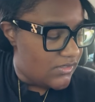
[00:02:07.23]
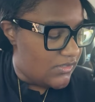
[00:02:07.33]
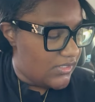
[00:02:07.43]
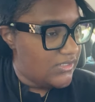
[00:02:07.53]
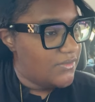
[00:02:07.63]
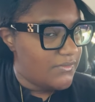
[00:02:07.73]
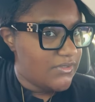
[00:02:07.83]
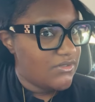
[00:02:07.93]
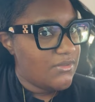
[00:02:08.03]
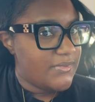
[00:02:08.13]
And then we're
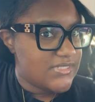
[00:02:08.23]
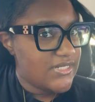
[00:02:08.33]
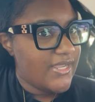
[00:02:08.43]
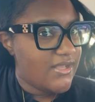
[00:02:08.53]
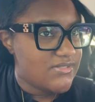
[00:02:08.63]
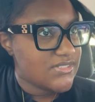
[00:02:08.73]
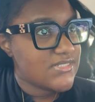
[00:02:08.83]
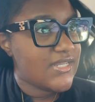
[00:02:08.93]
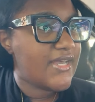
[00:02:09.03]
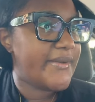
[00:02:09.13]
gonna come into the house
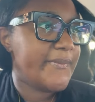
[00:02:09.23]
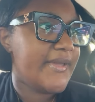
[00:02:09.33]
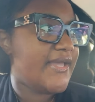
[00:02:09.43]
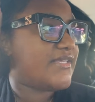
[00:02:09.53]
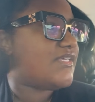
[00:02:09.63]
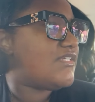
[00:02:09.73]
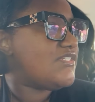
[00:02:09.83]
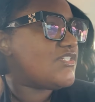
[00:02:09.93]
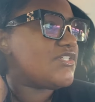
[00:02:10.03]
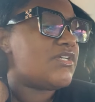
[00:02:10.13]
because I got a
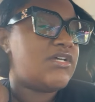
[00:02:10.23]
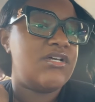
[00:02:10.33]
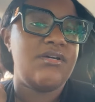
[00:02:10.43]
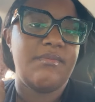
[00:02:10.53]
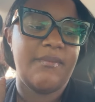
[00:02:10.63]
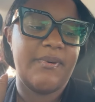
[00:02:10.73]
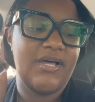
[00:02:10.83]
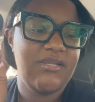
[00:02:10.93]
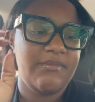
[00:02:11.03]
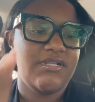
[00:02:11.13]
package. My
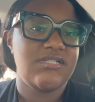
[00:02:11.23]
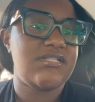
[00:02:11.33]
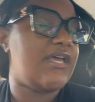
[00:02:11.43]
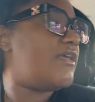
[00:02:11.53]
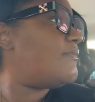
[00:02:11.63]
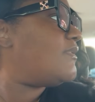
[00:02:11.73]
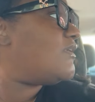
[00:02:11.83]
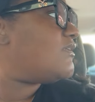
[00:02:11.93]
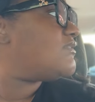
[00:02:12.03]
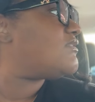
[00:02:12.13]
polymelons came
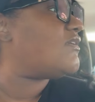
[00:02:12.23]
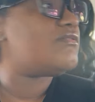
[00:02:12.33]
in, so